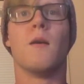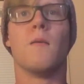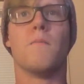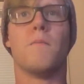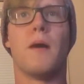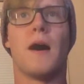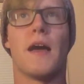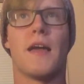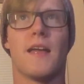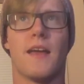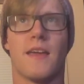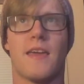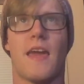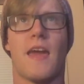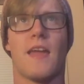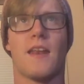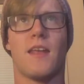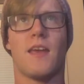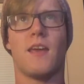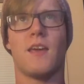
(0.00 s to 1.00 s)
But
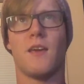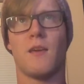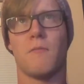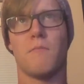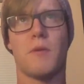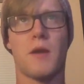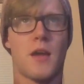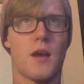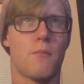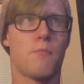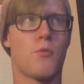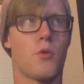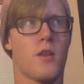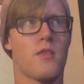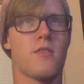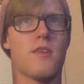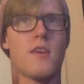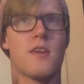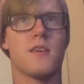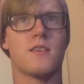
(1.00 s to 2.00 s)
again, pick up one
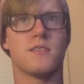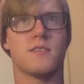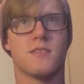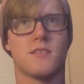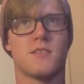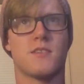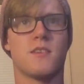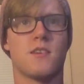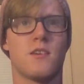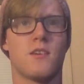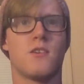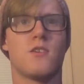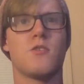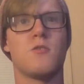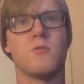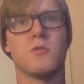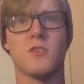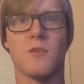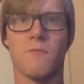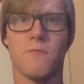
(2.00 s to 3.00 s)
of these,
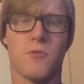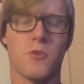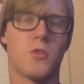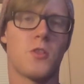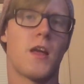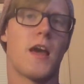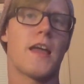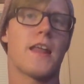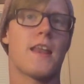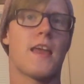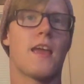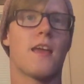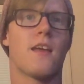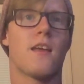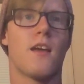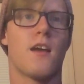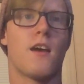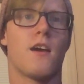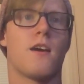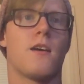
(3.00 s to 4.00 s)
use them for
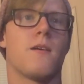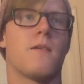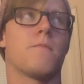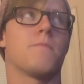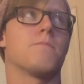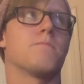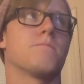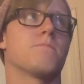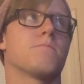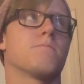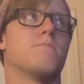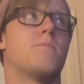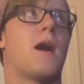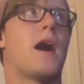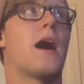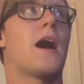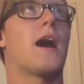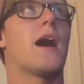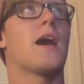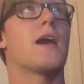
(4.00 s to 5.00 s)
lighting.
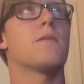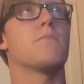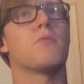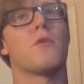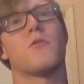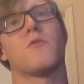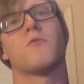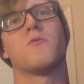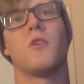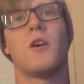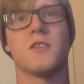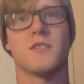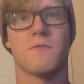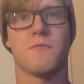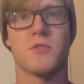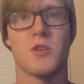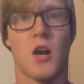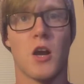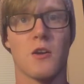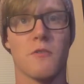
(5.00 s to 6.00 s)
My brother-in-law's a
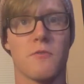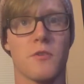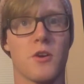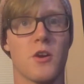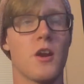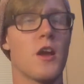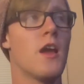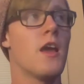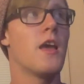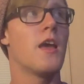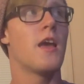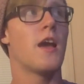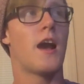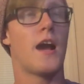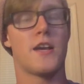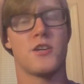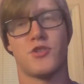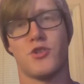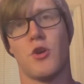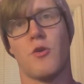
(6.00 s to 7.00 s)
photographer.
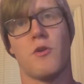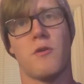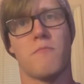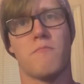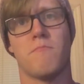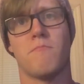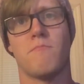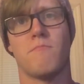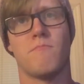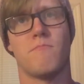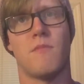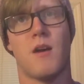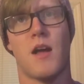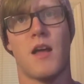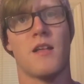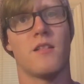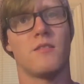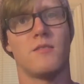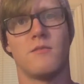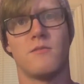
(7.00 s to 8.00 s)
I showed him
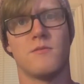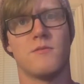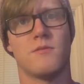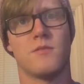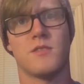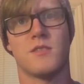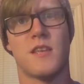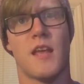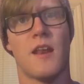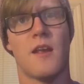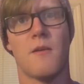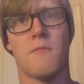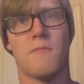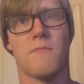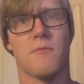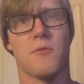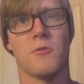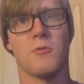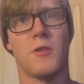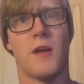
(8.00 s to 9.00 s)
my
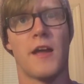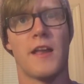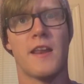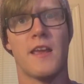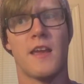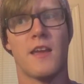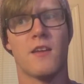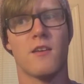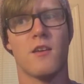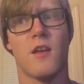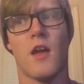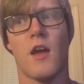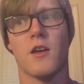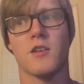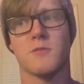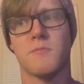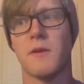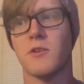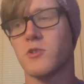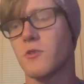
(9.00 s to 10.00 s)
setup for lighting,
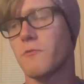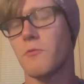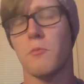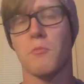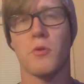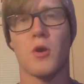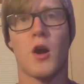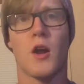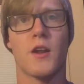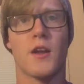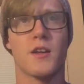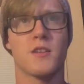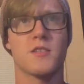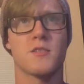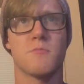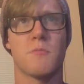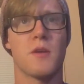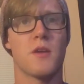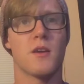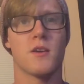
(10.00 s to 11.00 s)
especially for
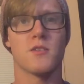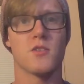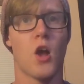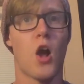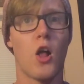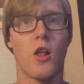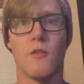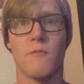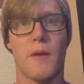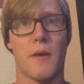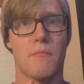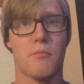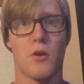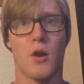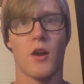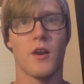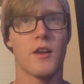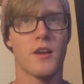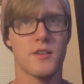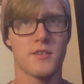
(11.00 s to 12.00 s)
products, because all of my
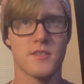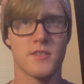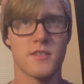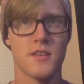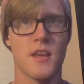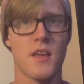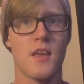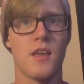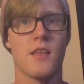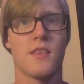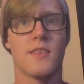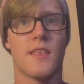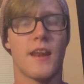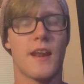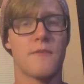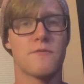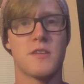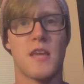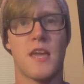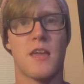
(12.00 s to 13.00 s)
products that
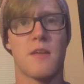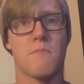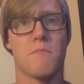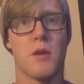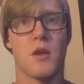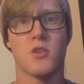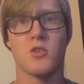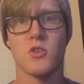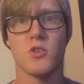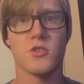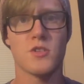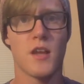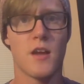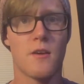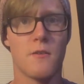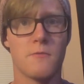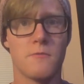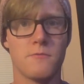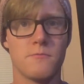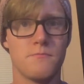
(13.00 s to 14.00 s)
I've taken pictures
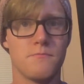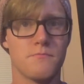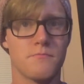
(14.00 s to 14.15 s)
of,